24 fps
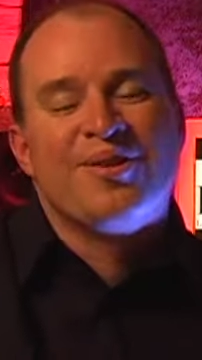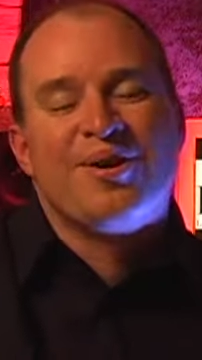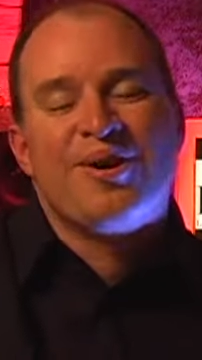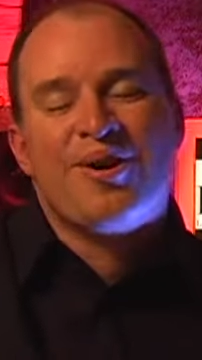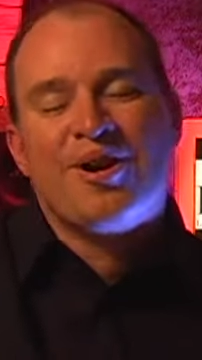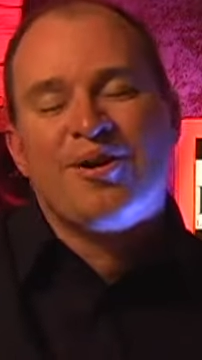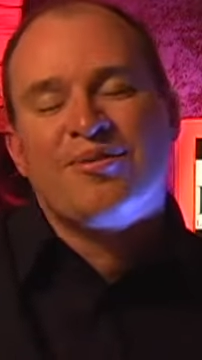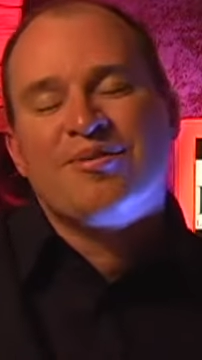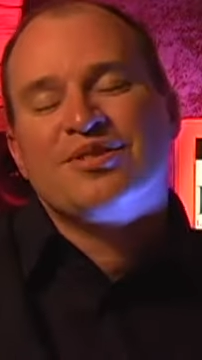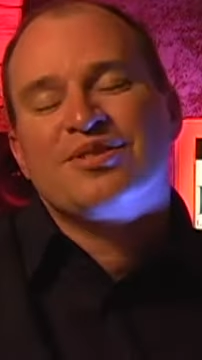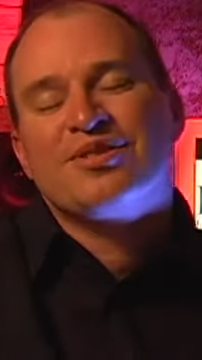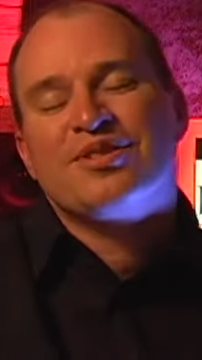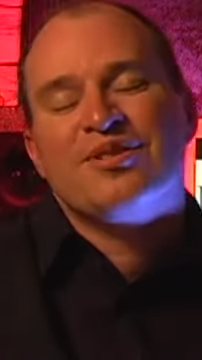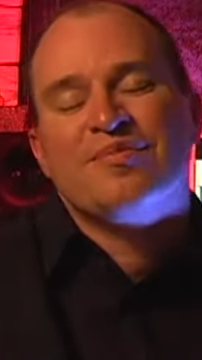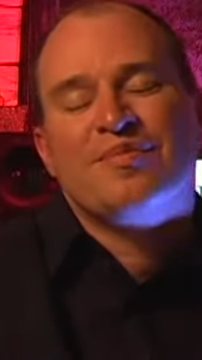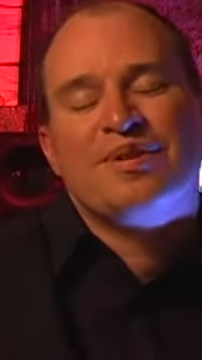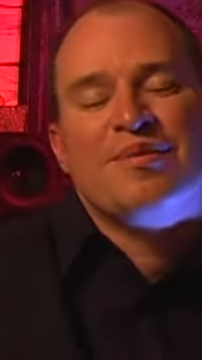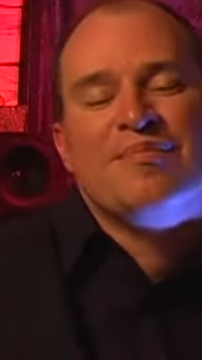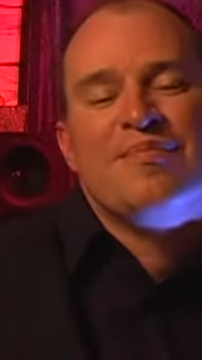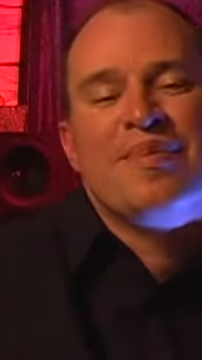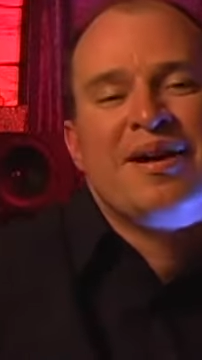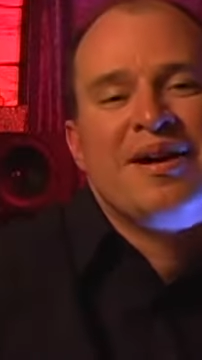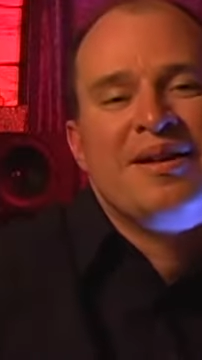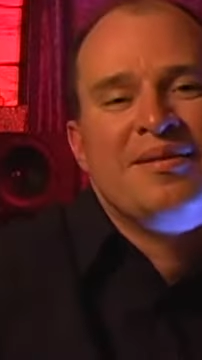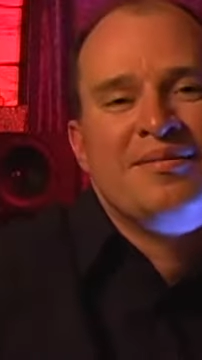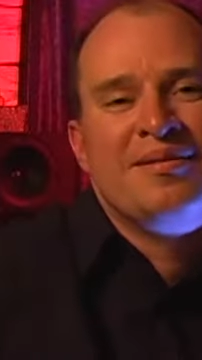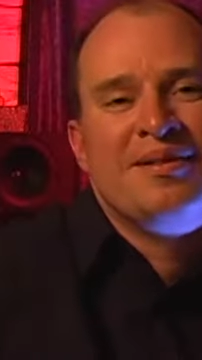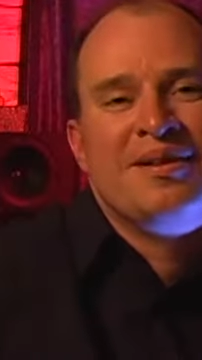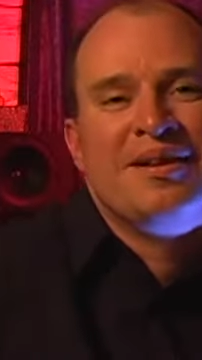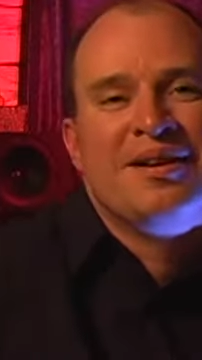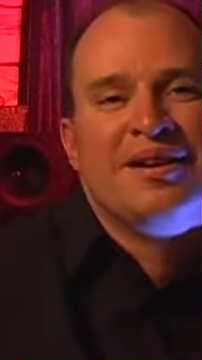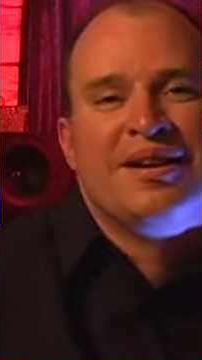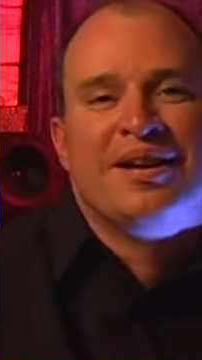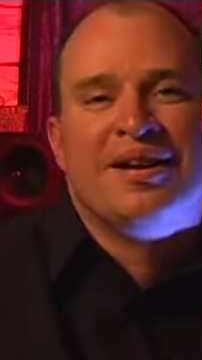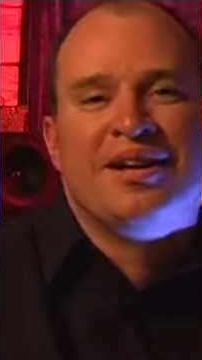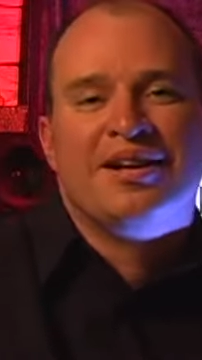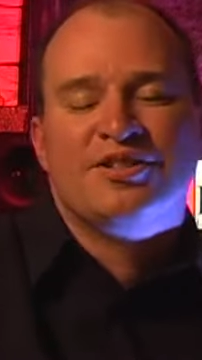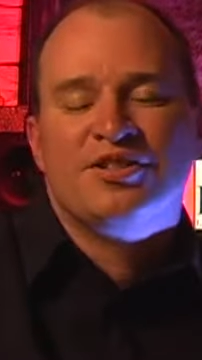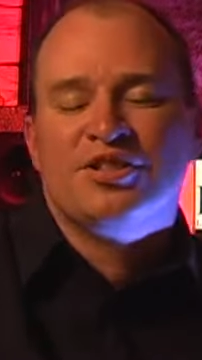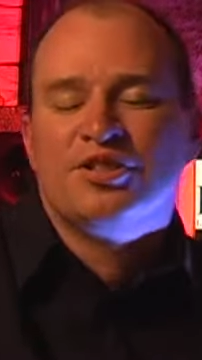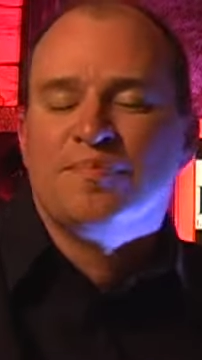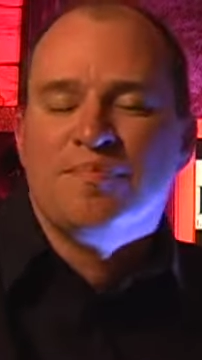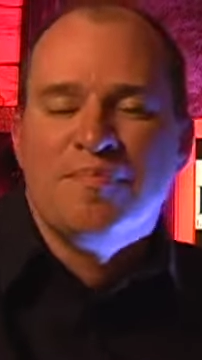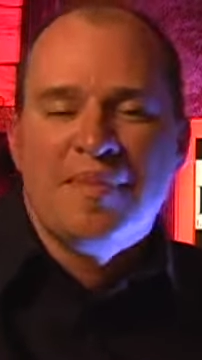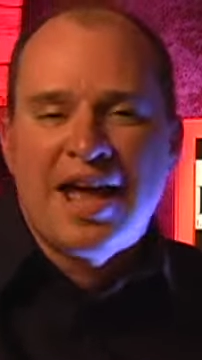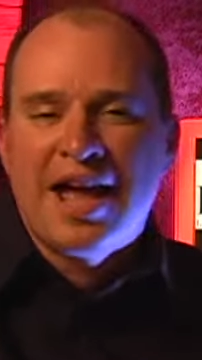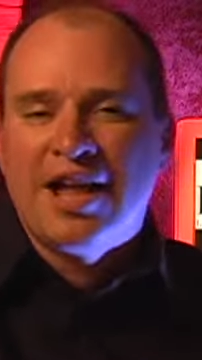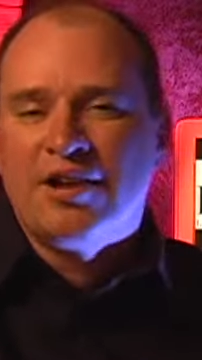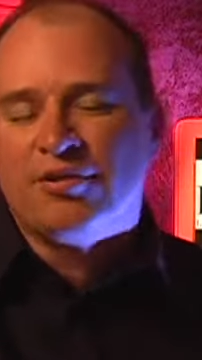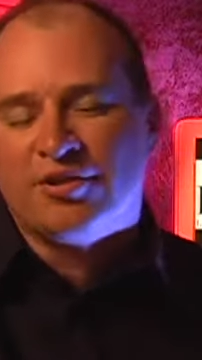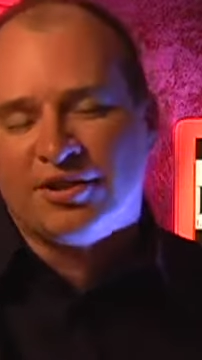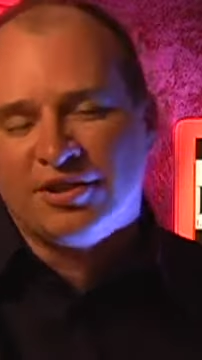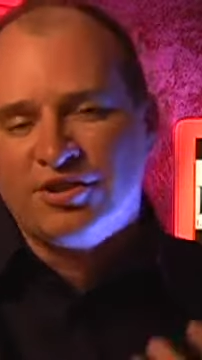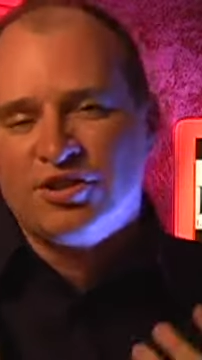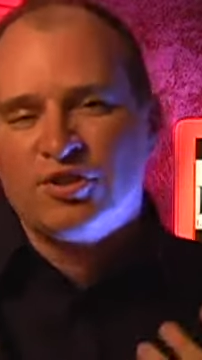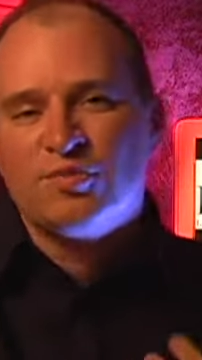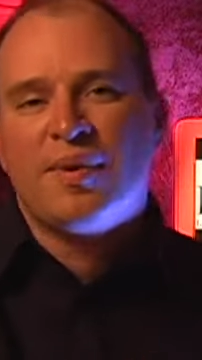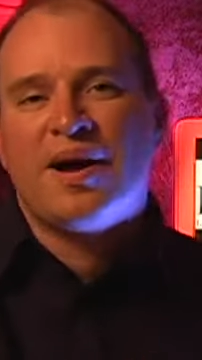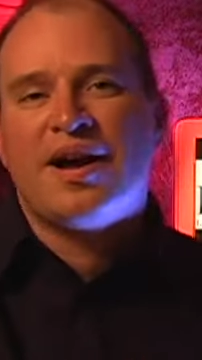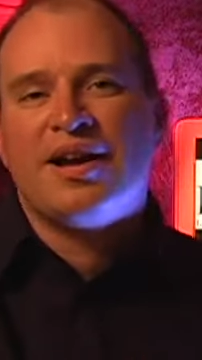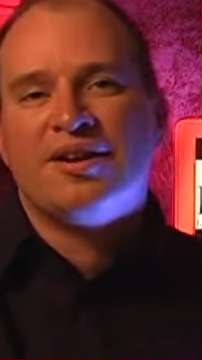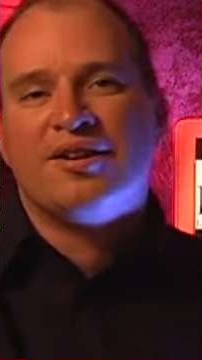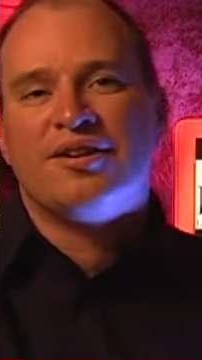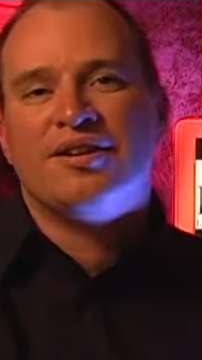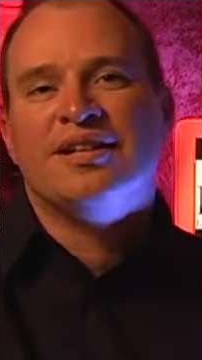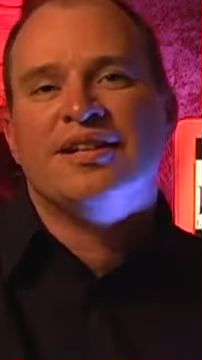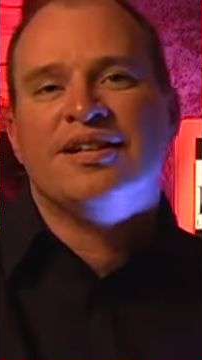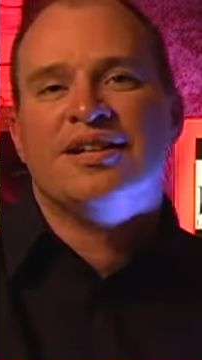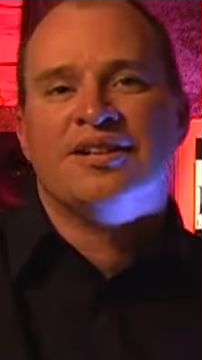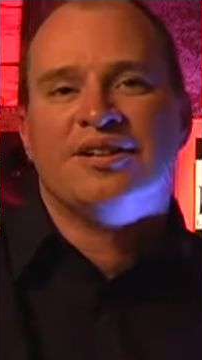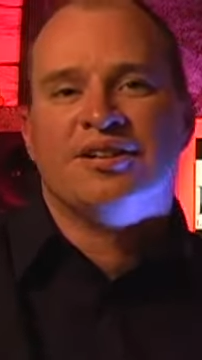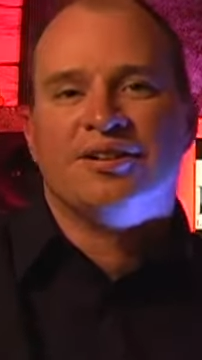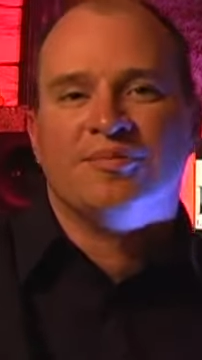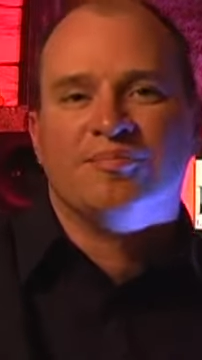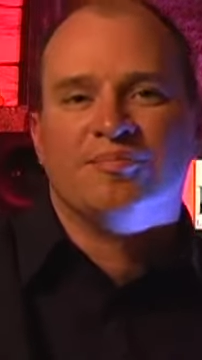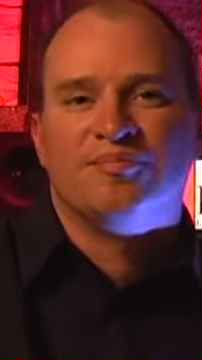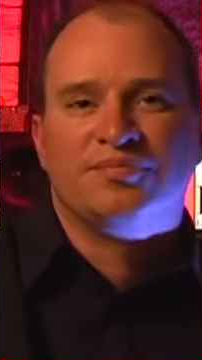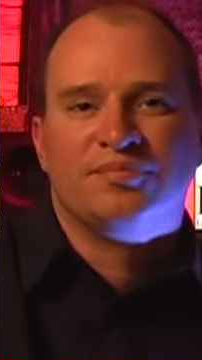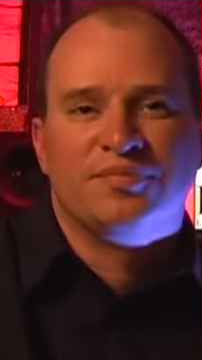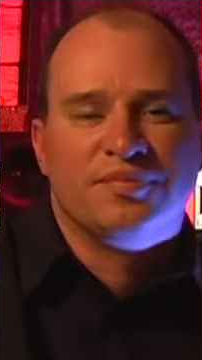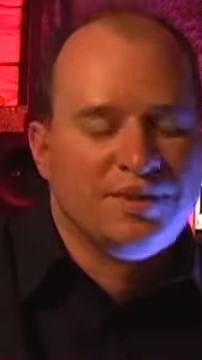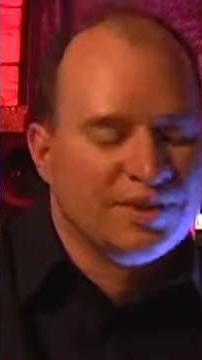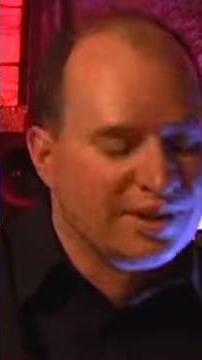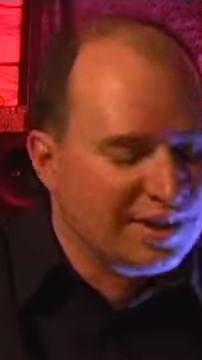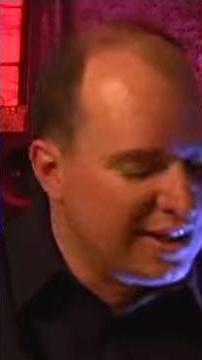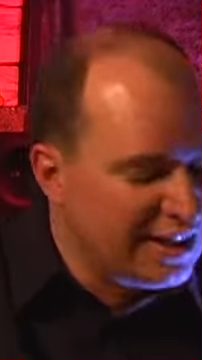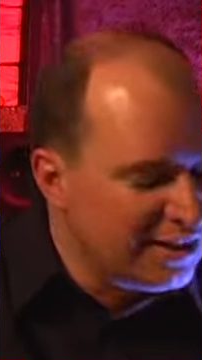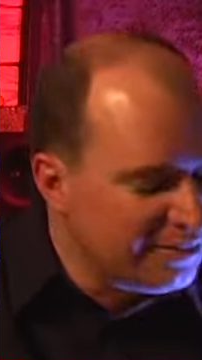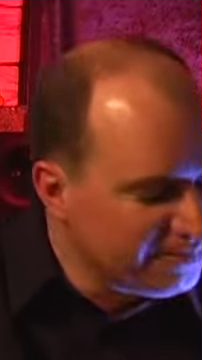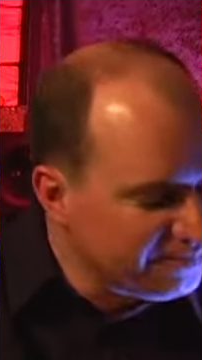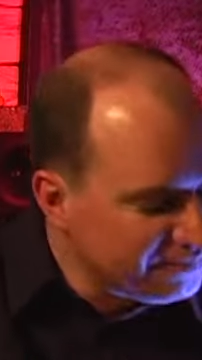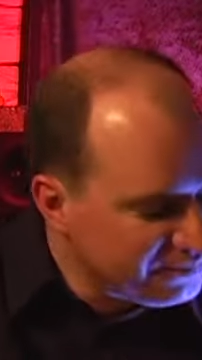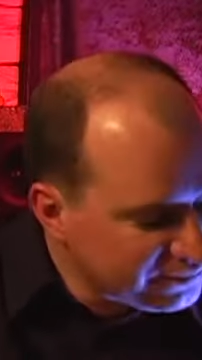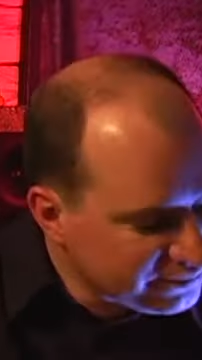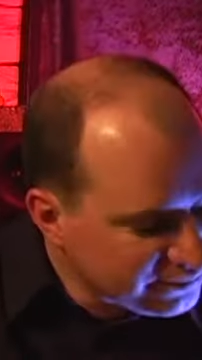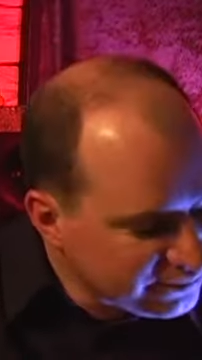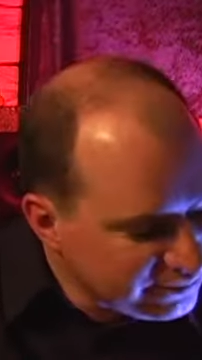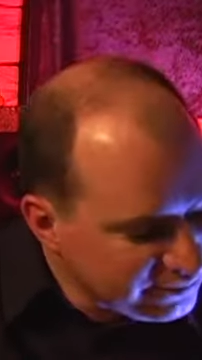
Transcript: The hard way is going to be by just manually, just by your ear, okay?